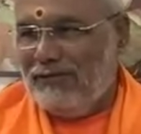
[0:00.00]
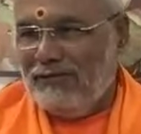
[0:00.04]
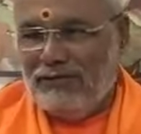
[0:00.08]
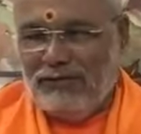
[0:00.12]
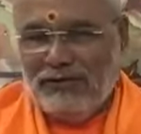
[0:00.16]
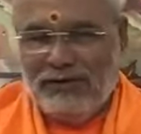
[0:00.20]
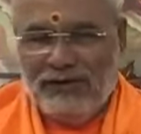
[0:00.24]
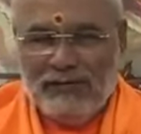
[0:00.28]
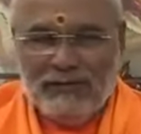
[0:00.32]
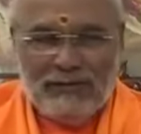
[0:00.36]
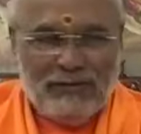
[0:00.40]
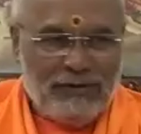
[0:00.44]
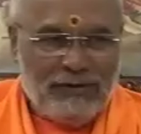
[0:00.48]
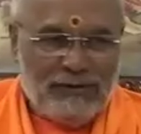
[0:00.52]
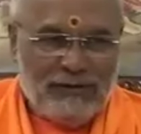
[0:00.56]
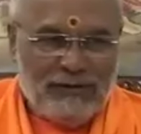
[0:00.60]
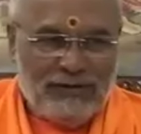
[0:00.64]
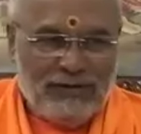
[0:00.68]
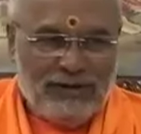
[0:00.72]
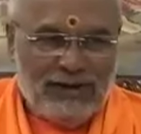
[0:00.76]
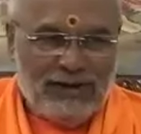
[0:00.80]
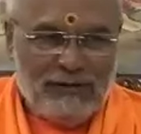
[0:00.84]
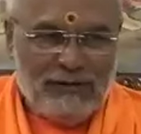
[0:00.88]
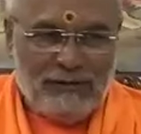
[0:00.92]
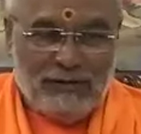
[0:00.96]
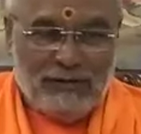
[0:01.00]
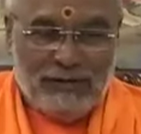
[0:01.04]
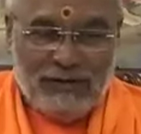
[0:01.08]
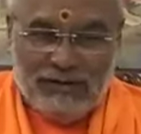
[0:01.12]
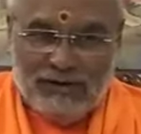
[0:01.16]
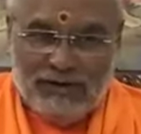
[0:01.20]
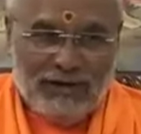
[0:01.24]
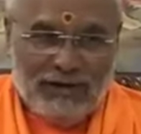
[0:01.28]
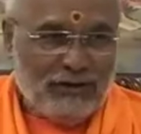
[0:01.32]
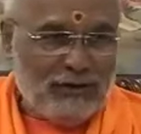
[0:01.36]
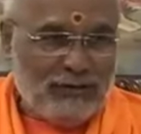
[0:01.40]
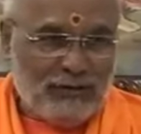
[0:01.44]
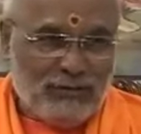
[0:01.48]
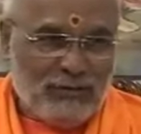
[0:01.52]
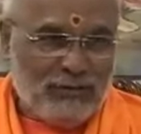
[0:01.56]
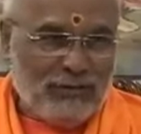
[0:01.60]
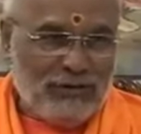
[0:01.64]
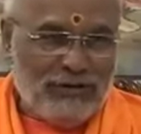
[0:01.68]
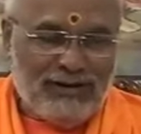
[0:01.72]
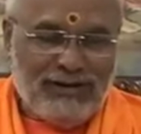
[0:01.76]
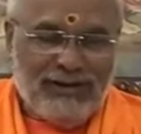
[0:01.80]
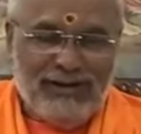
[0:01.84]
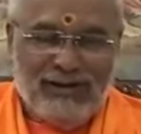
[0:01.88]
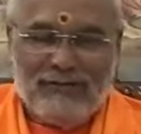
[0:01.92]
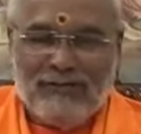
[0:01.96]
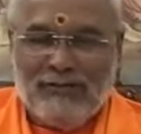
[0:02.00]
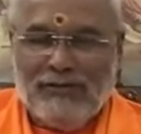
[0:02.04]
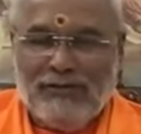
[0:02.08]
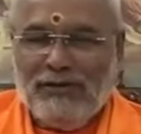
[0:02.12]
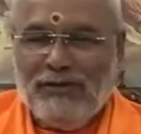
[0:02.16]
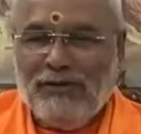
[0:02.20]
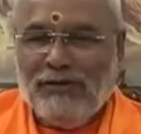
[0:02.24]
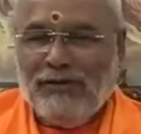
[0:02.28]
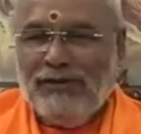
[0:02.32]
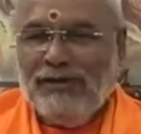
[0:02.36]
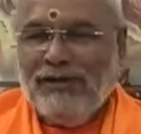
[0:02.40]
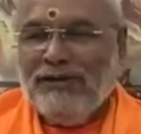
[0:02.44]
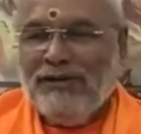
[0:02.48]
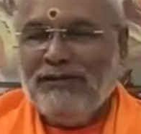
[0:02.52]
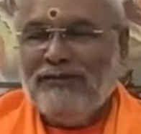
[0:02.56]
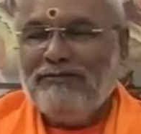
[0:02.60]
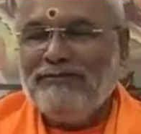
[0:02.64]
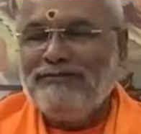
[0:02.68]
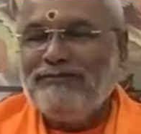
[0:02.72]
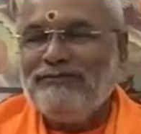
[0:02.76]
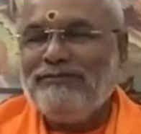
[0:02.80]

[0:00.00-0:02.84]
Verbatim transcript: So every time and transport time and all that,